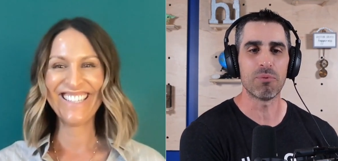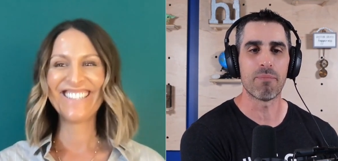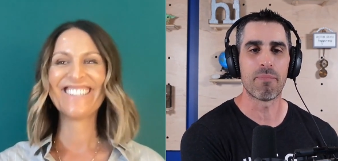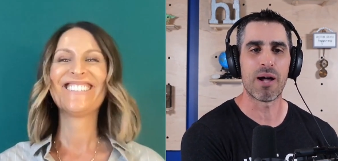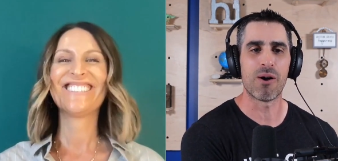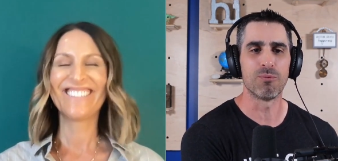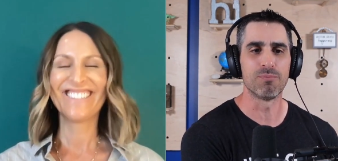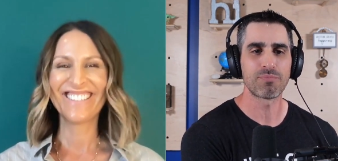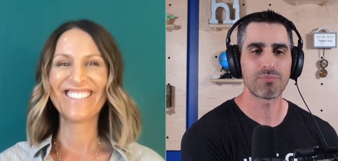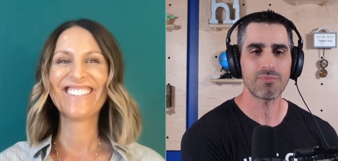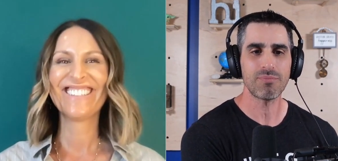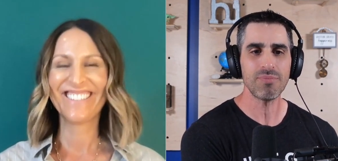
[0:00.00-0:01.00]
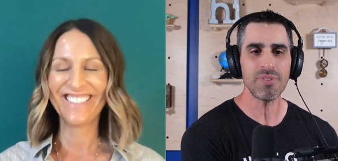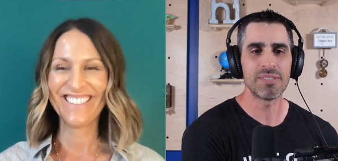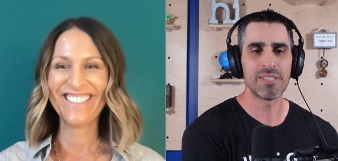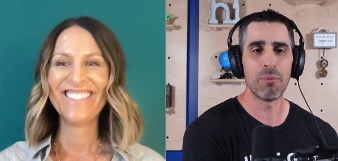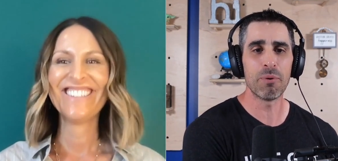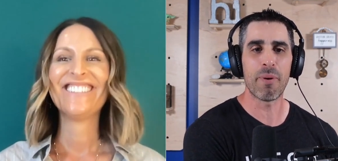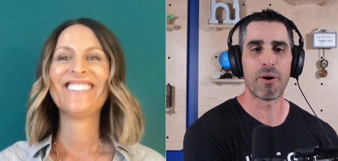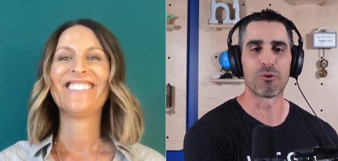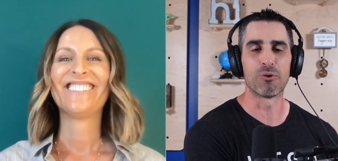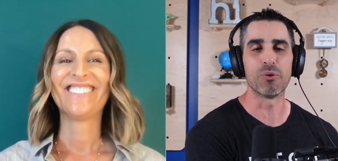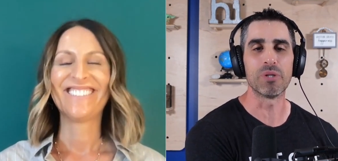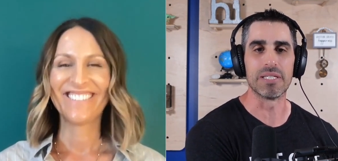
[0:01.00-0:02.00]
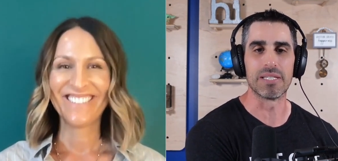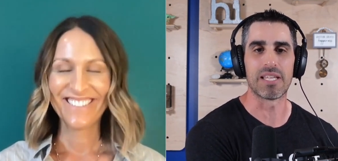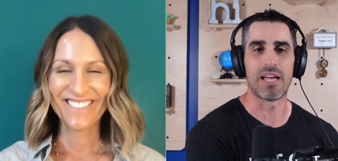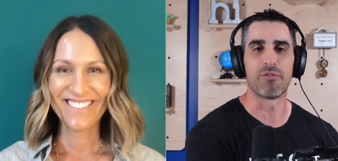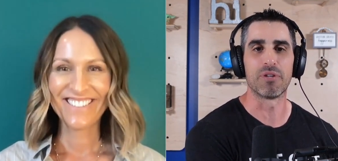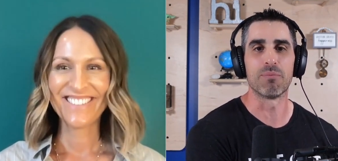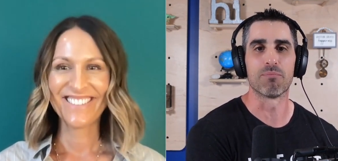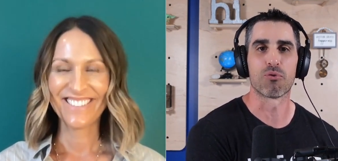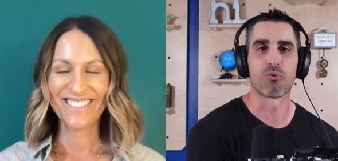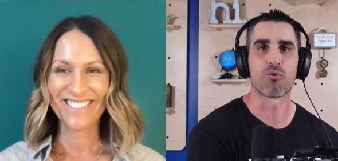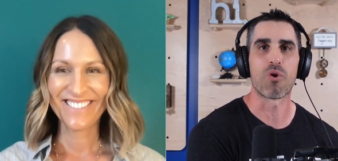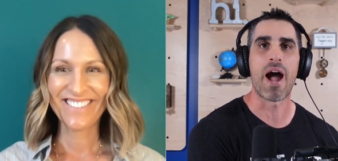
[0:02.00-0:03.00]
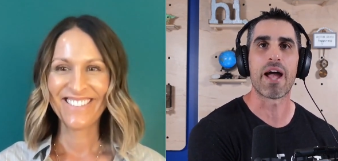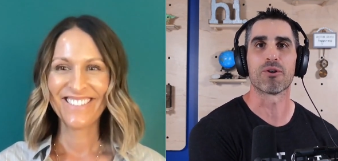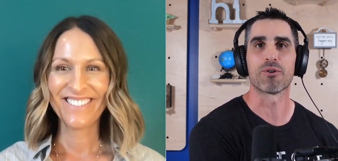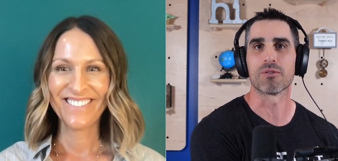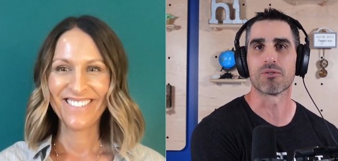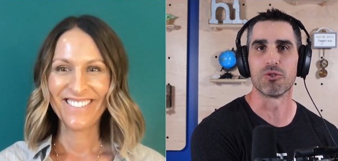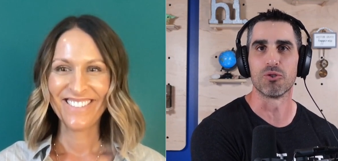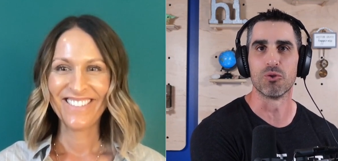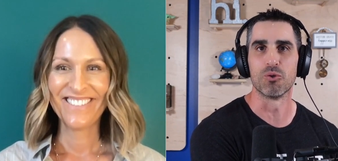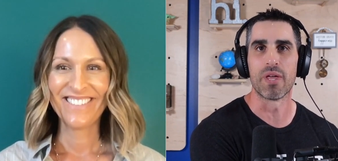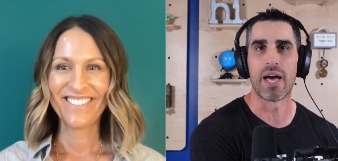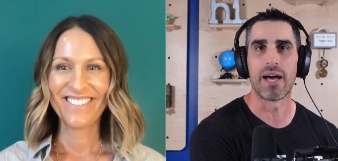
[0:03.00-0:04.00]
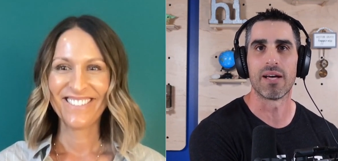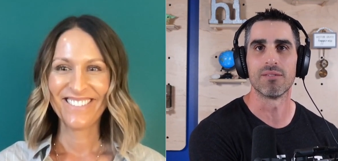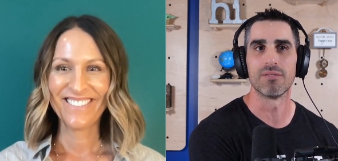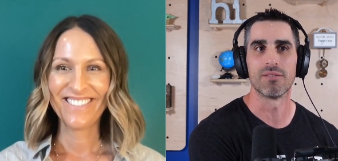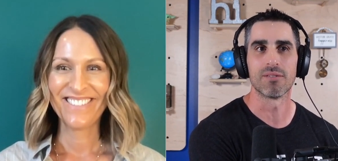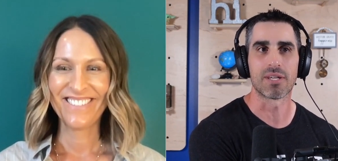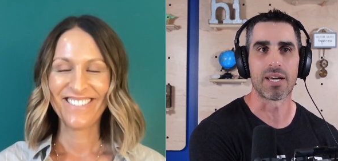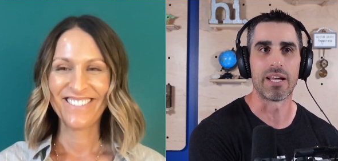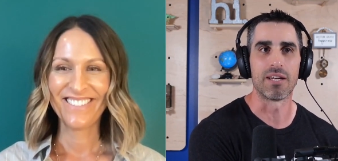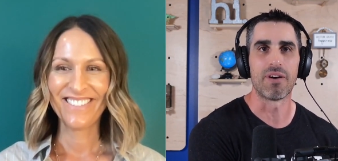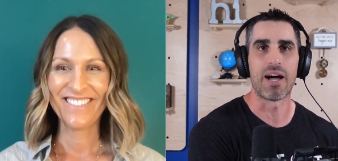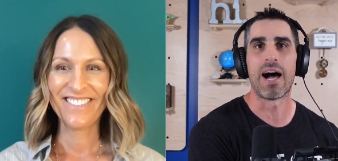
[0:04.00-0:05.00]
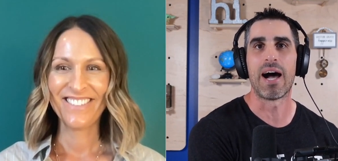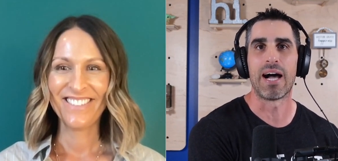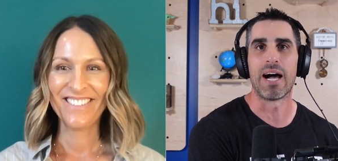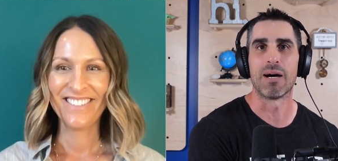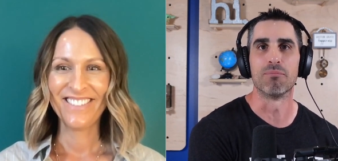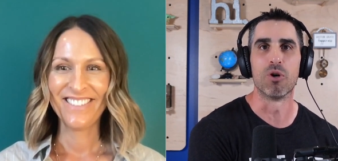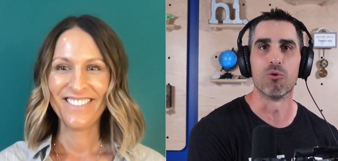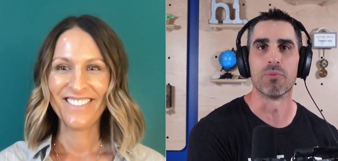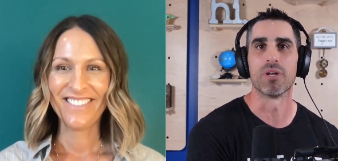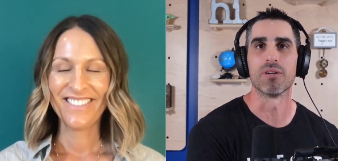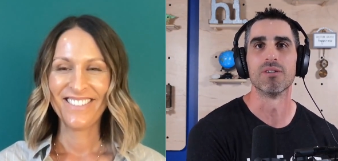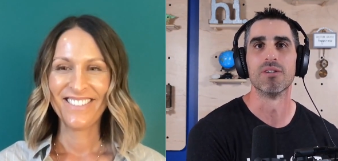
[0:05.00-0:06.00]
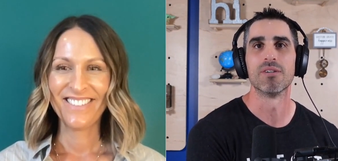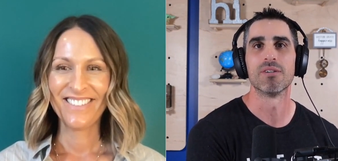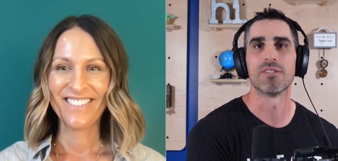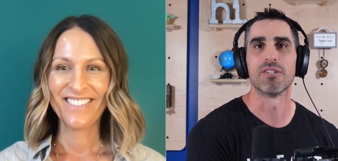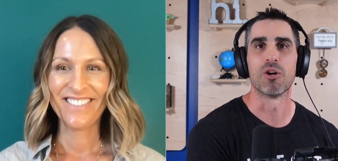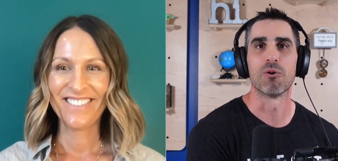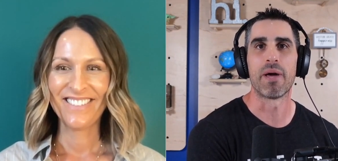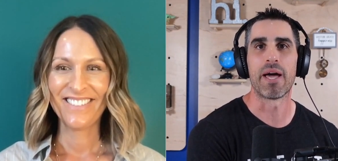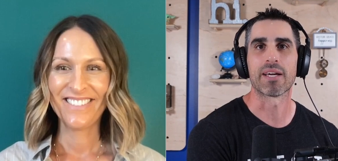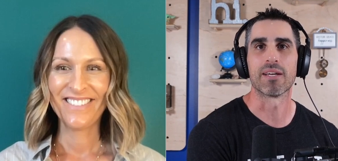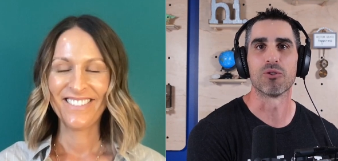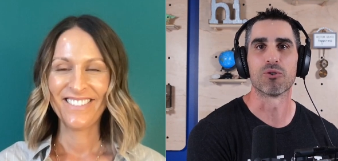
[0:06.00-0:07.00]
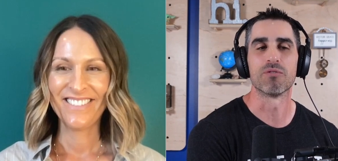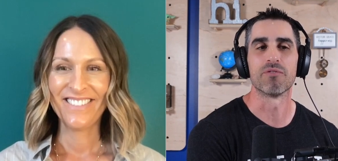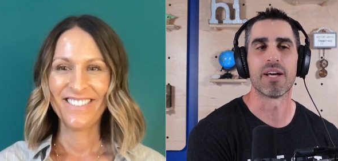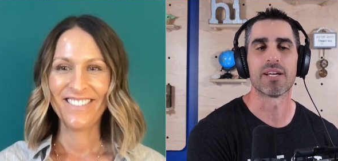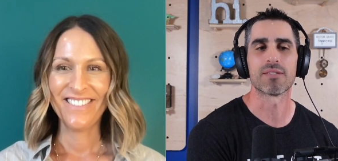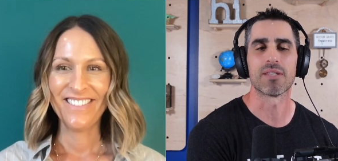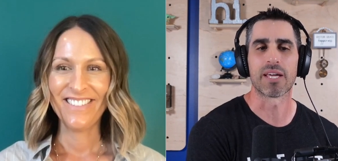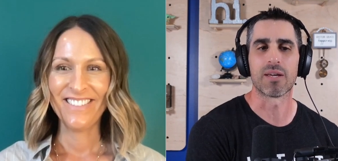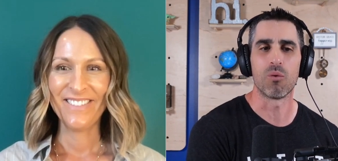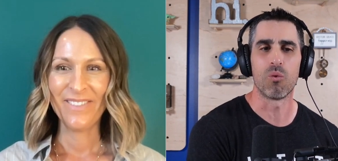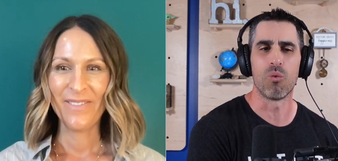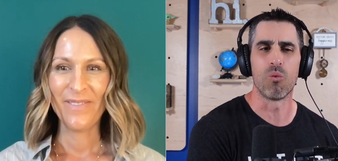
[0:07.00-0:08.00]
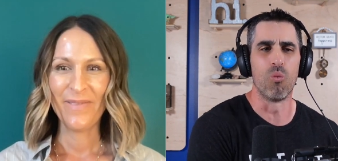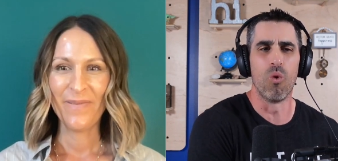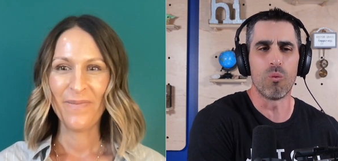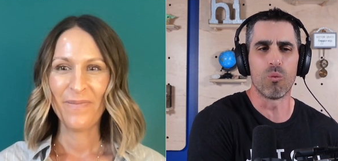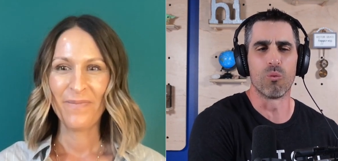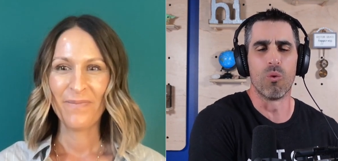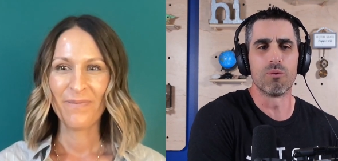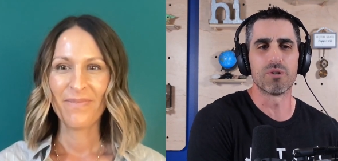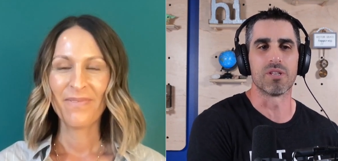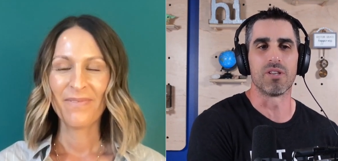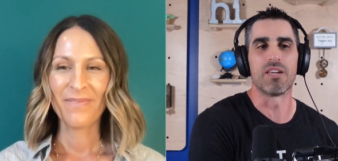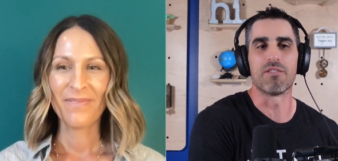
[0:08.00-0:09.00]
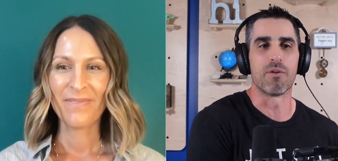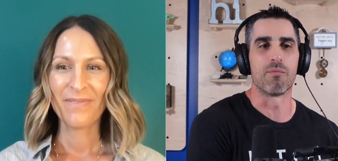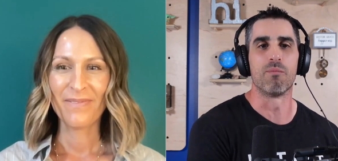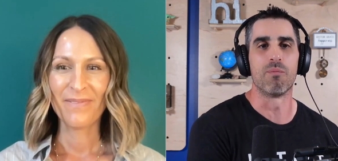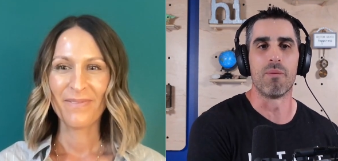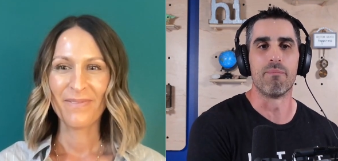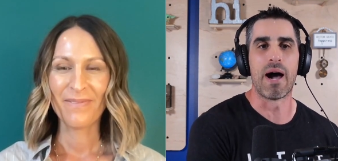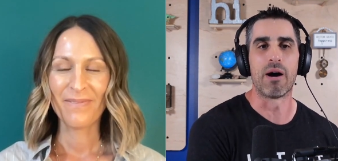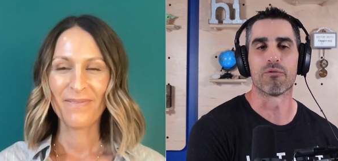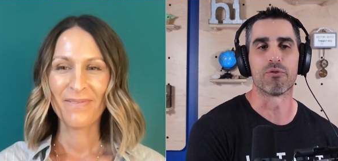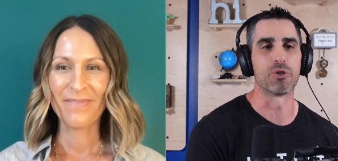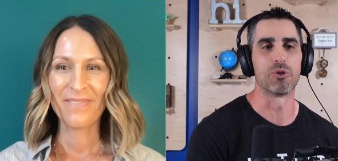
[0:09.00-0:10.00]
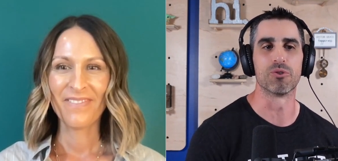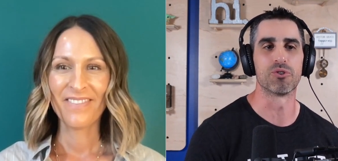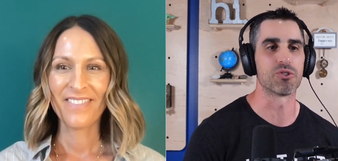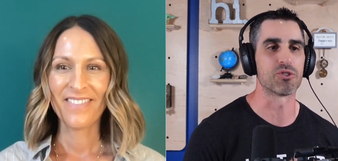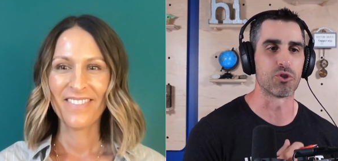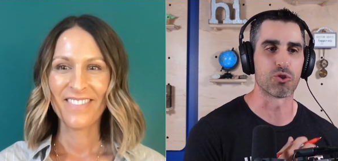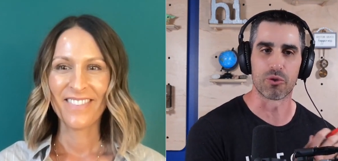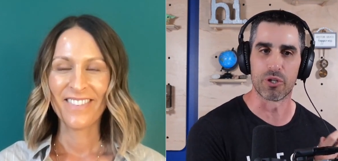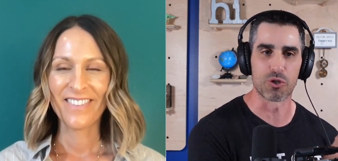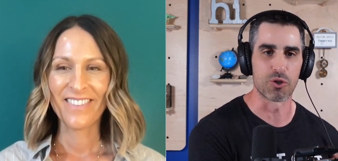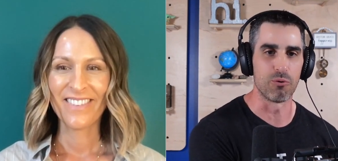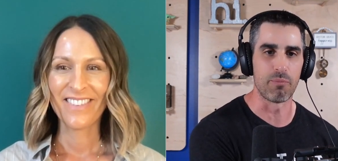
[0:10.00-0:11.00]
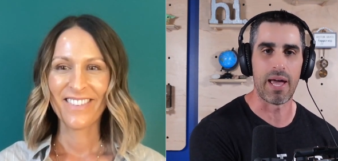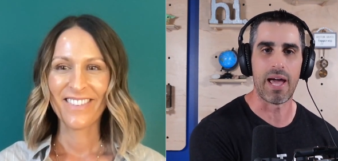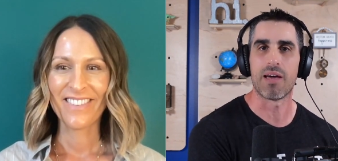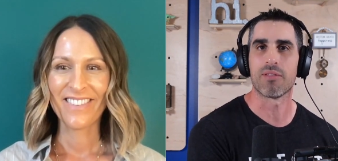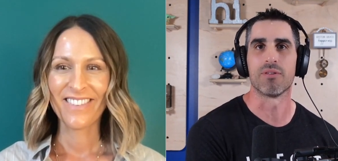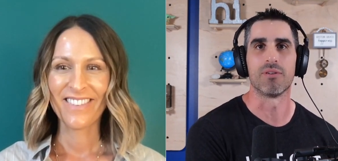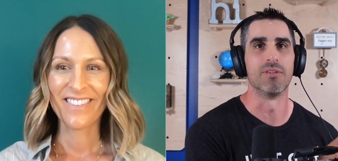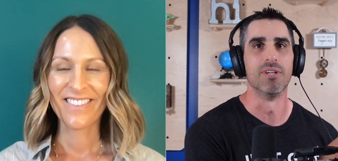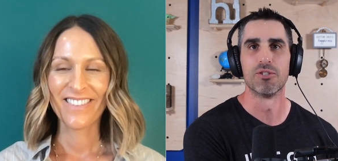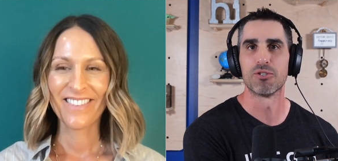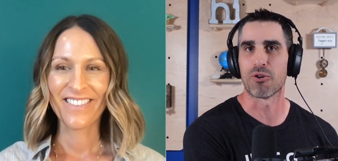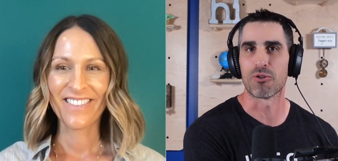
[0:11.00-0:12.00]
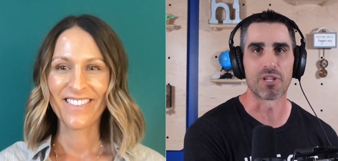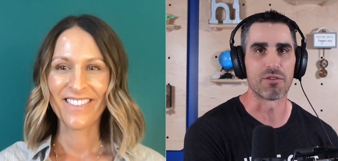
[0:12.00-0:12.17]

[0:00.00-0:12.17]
Speaker 1: about tell me about early Stephany prior to that kind of aha moment, you know, back at LearnVest. Like what what was life ab- about for you? Is just the traditional path and starting a